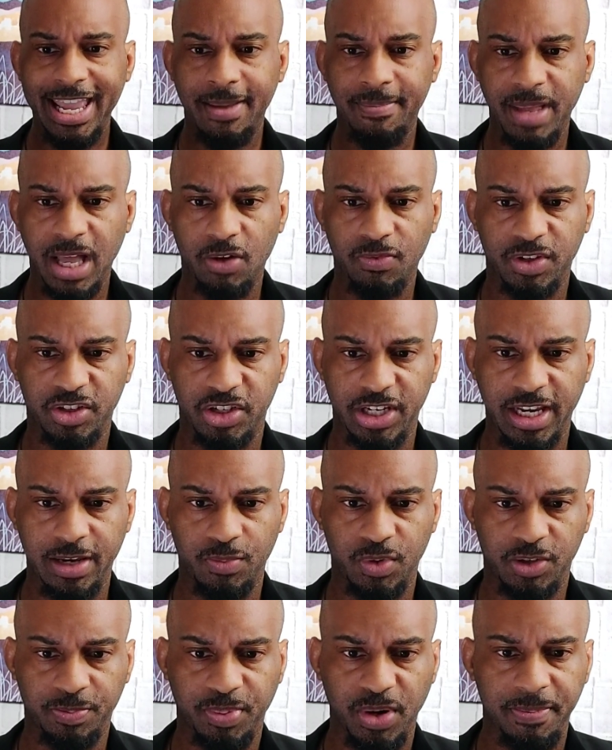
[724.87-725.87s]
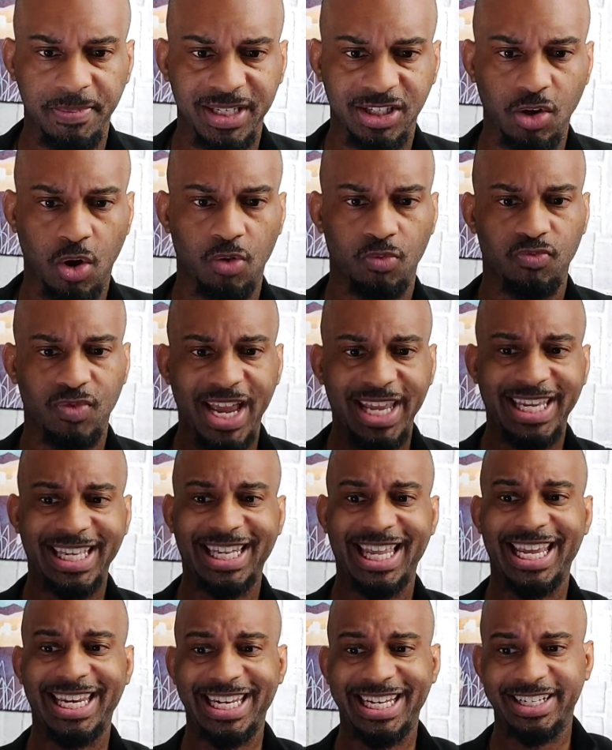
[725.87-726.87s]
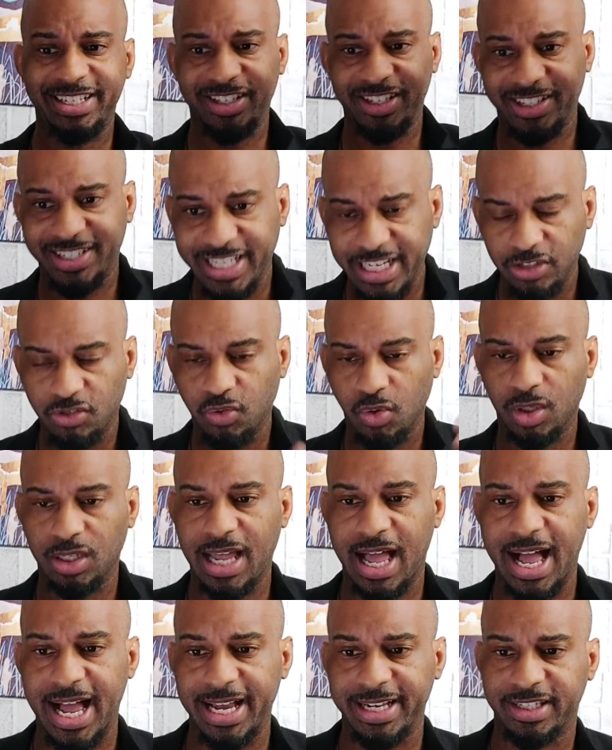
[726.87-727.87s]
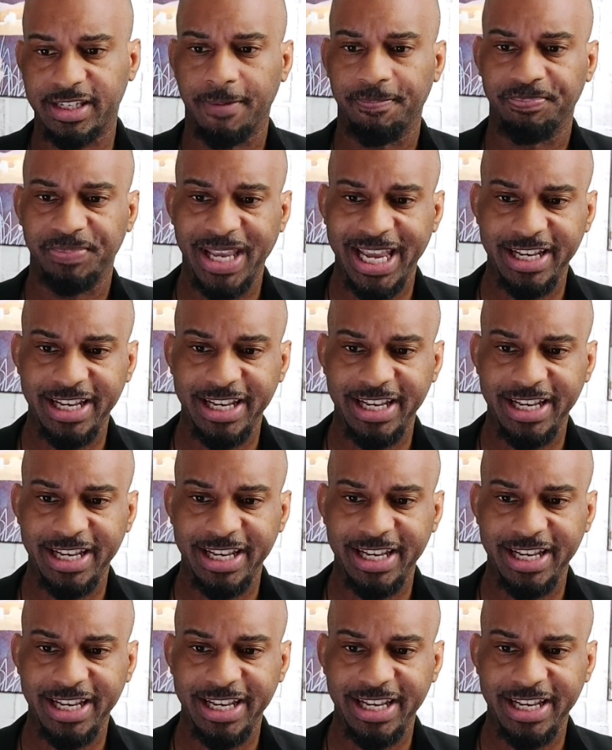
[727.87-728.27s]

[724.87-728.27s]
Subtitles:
AML regime was premised on regulating centralized